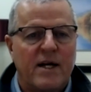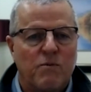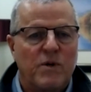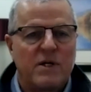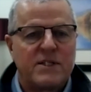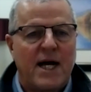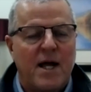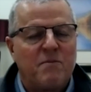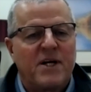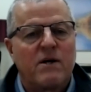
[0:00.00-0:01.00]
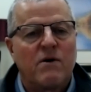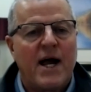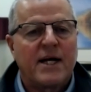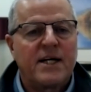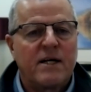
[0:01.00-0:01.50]
in real time and
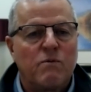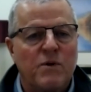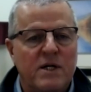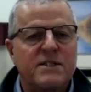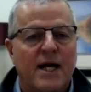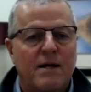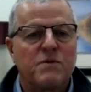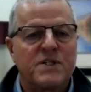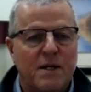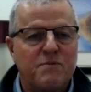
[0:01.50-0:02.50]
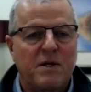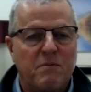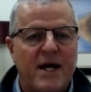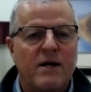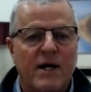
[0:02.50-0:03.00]
interacting in real time with subject
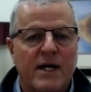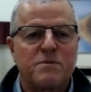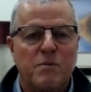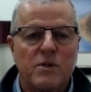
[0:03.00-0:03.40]
matter experts.